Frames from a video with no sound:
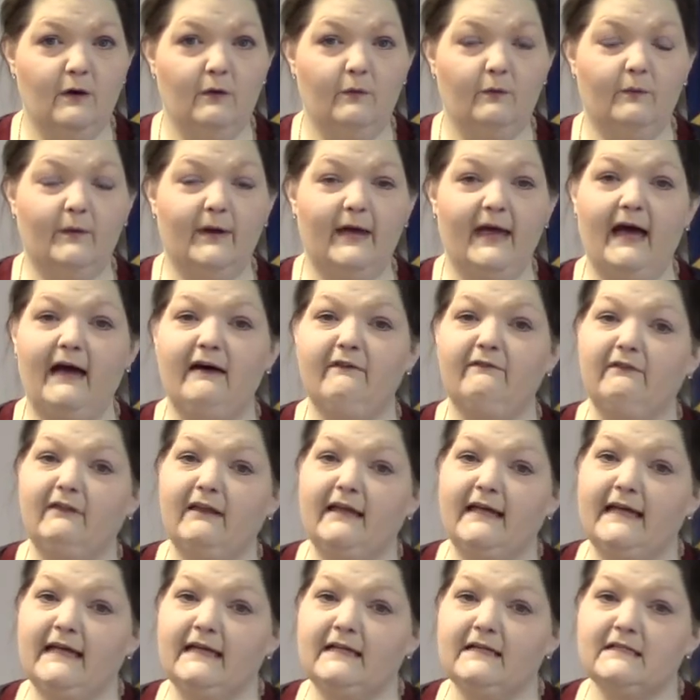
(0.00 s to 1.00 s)
We have
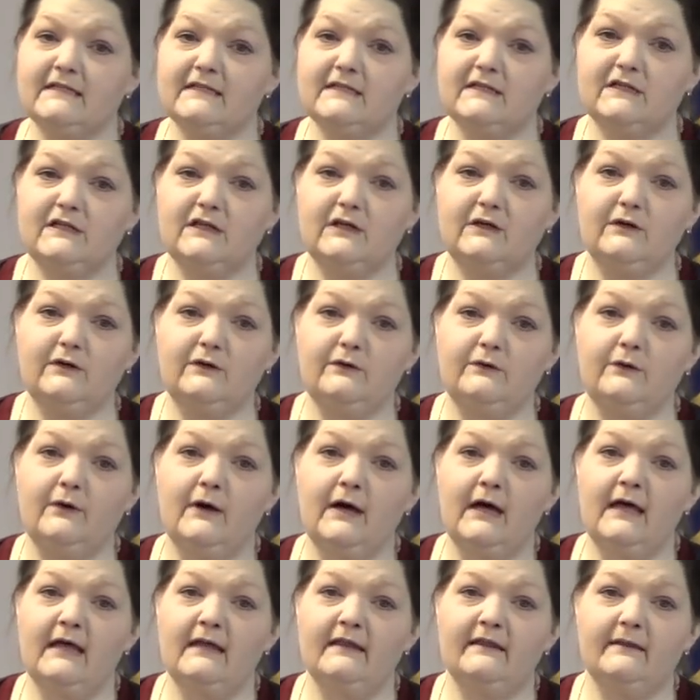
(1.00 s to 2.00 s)
links to
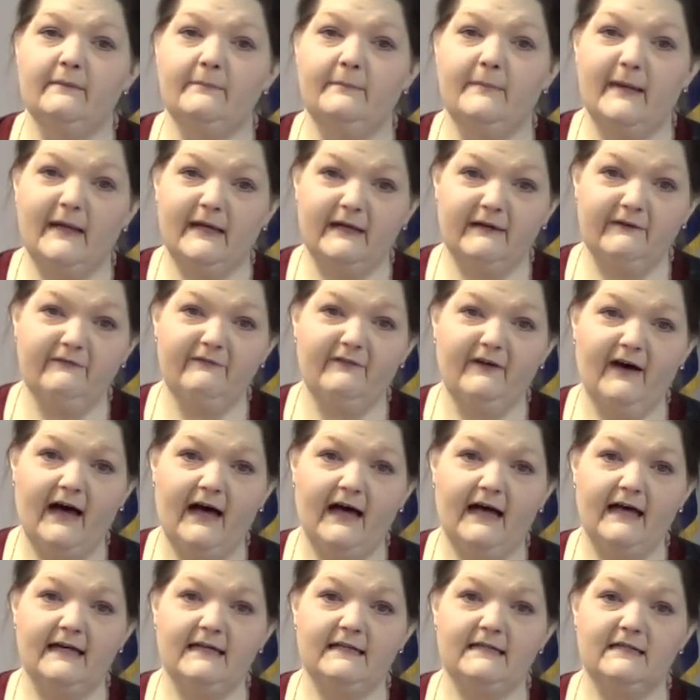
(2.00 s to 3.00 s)
the
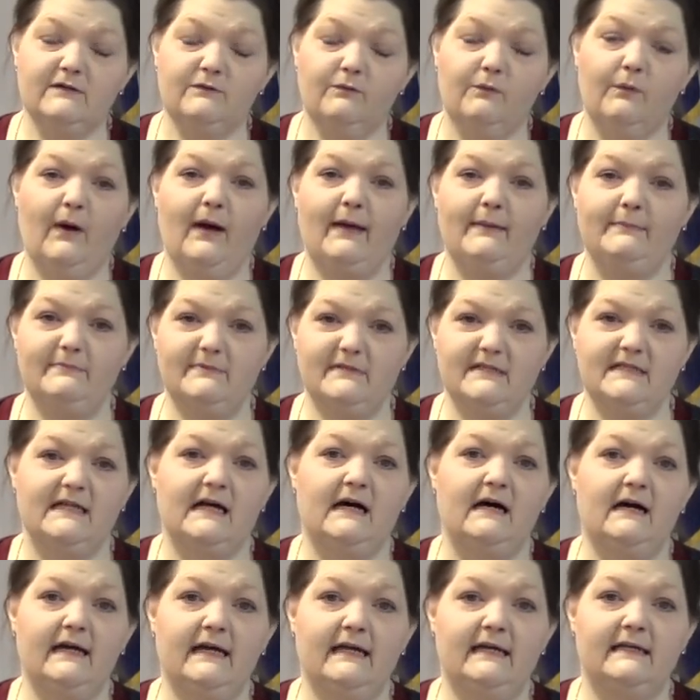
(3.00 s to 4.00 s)
Benefind
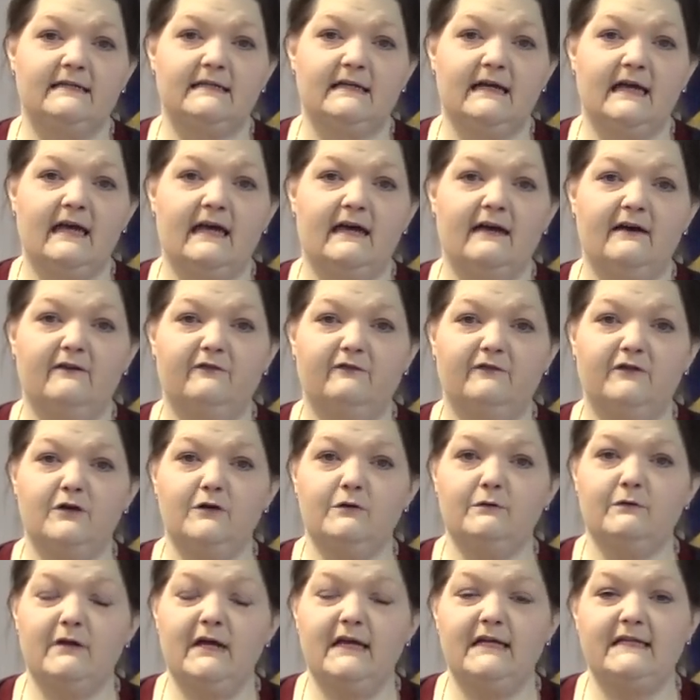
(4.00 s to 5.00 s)
website if you
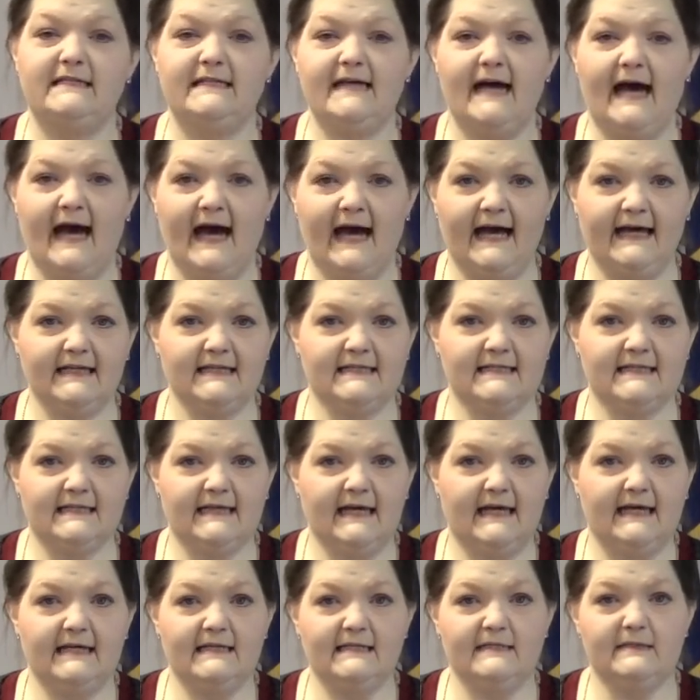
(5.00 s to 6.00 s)
need to
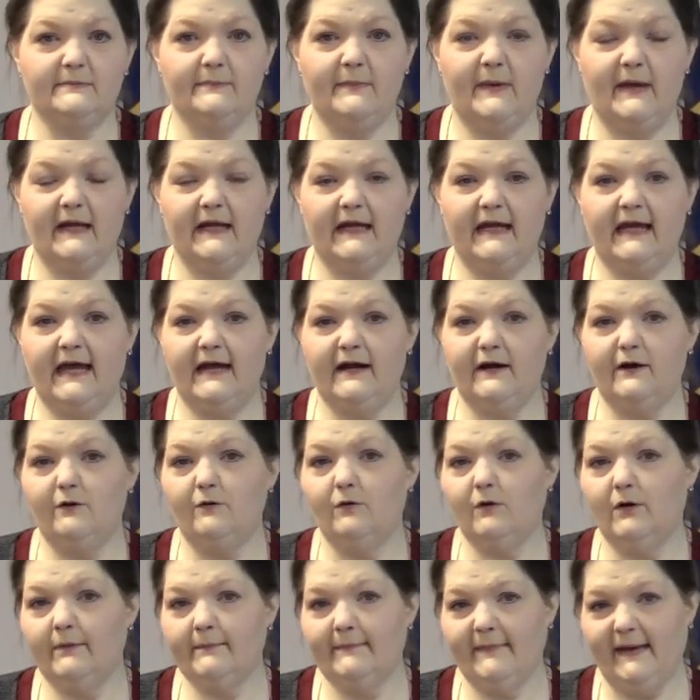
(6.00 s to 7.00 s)
access Medicare
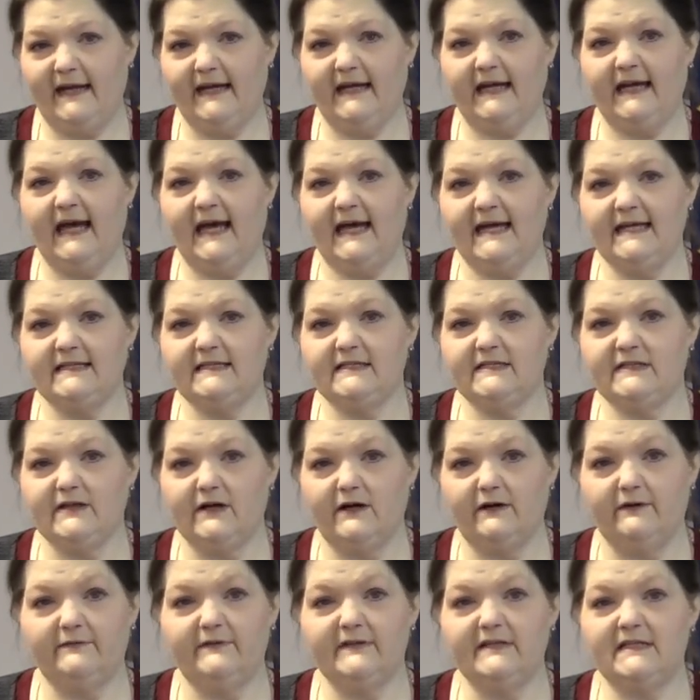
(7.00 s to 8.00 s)
or Medicaid
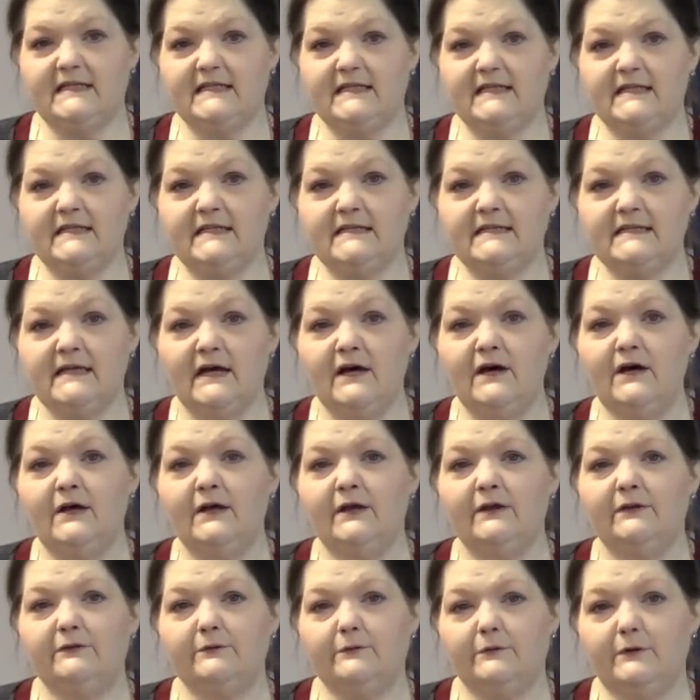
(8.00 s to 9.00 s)
services
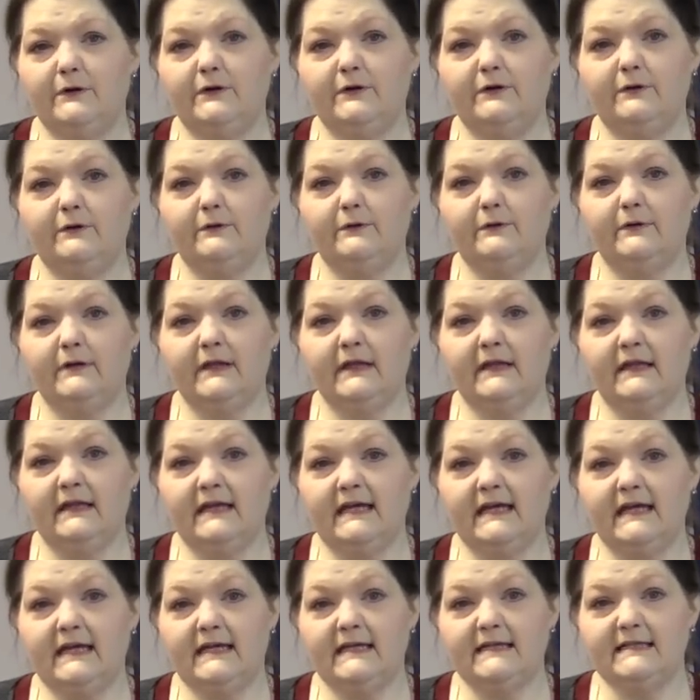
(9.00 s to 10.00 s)
through
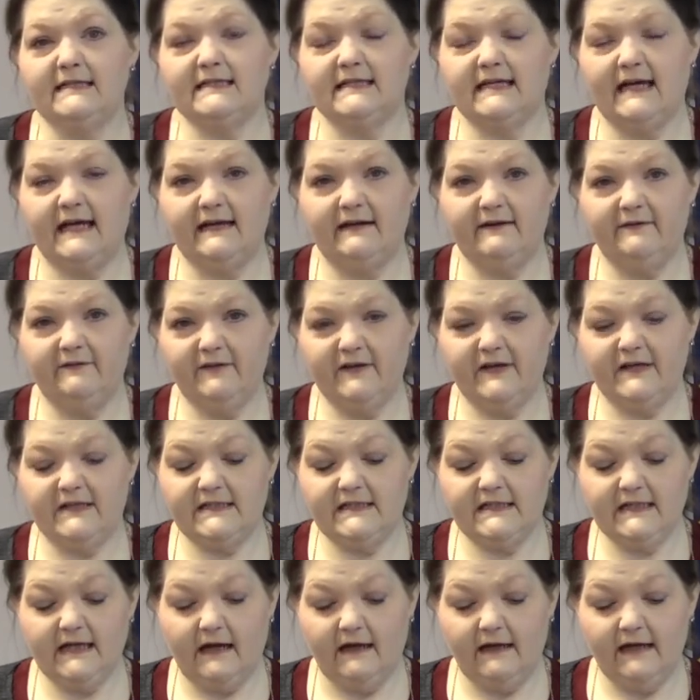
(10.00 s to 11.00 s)
the state of
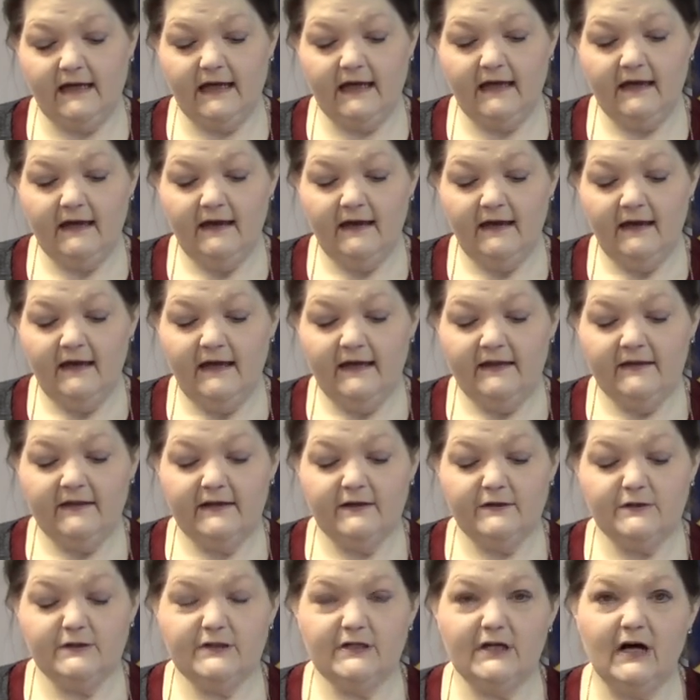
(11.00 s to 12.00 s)
Kentucky.
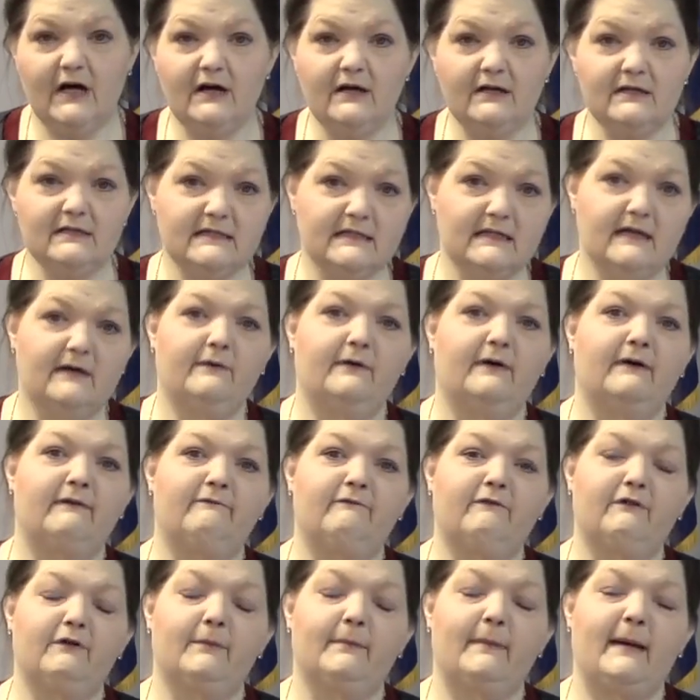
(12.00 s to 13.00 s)
There's also
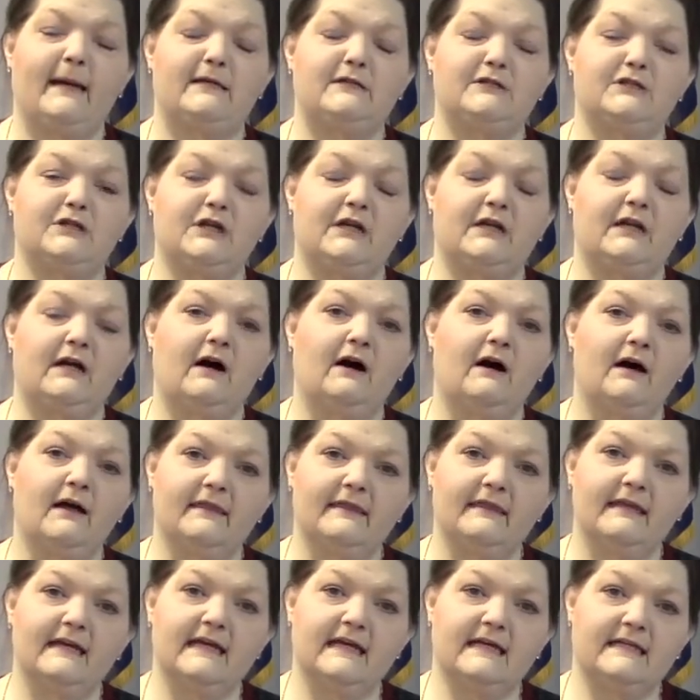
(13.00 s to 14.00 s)
information on
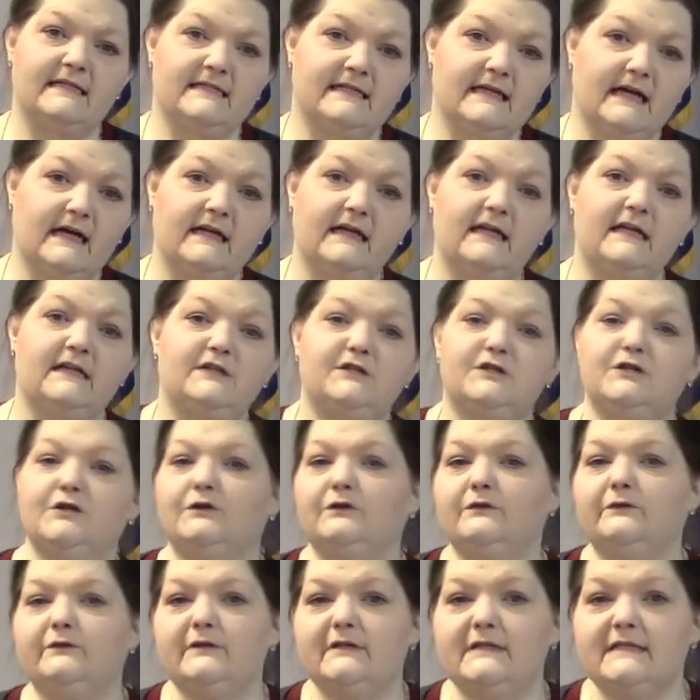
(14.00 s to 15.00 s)
the Kentucky
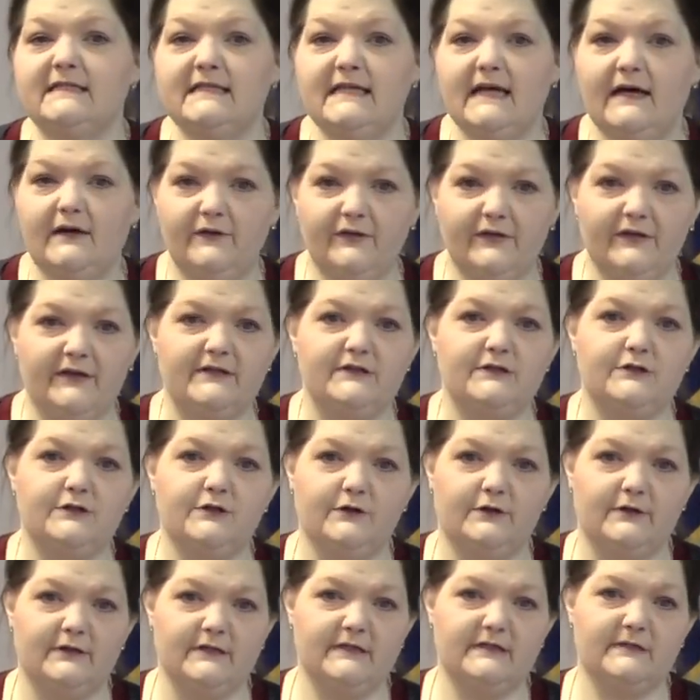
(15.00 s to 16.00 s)
Children's Health
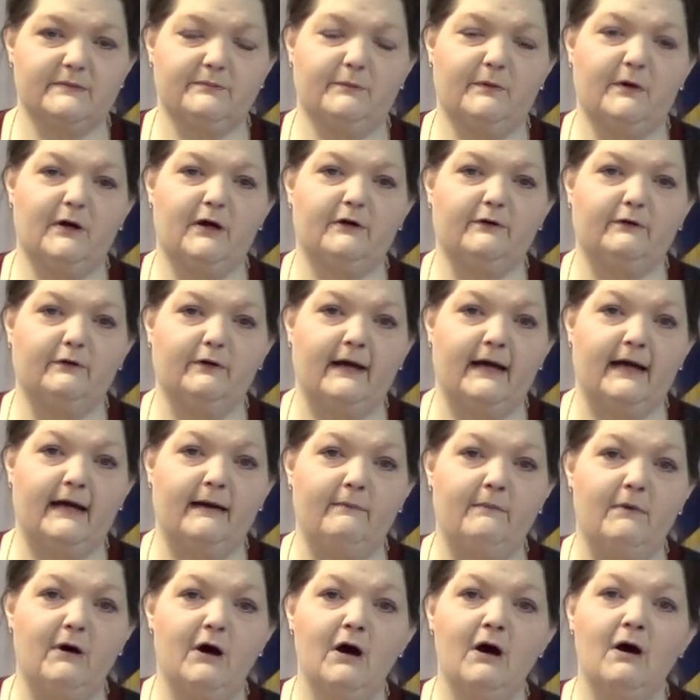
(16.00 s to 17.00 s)
Insurance
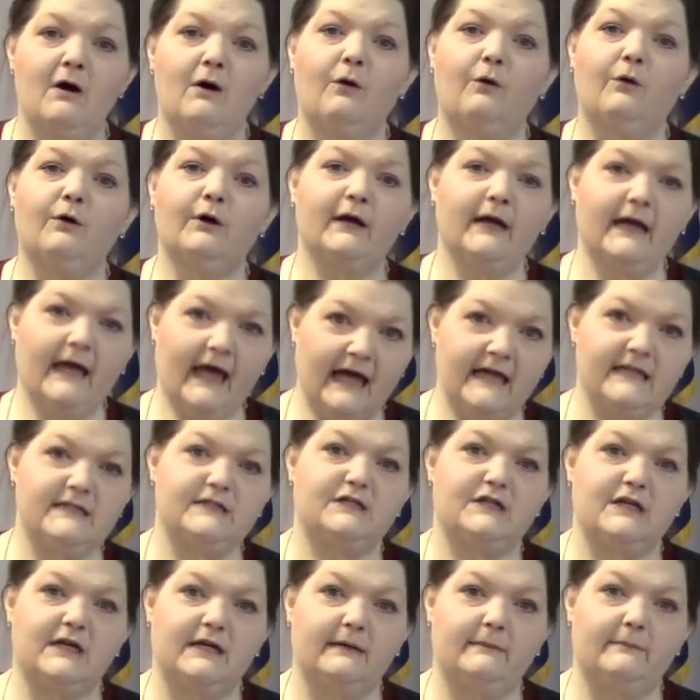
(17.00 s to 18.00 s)
Program, or
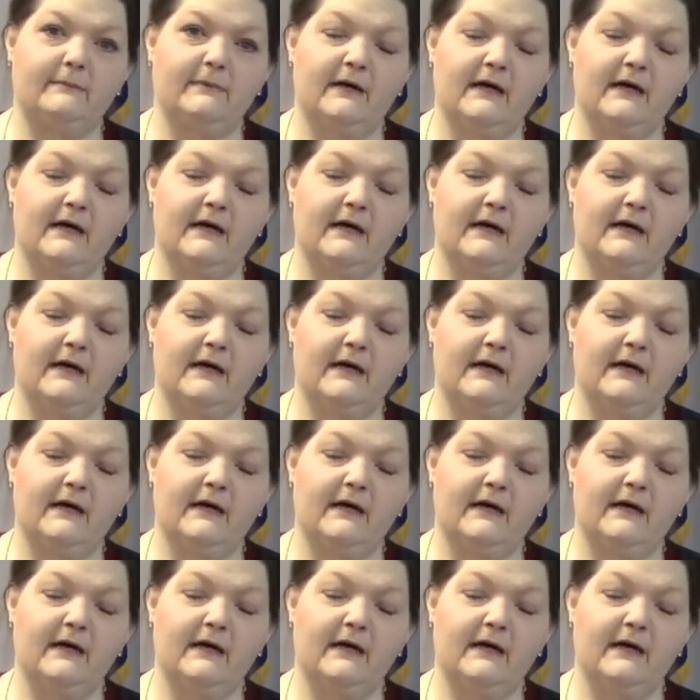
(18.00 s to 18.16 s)
KCHIP.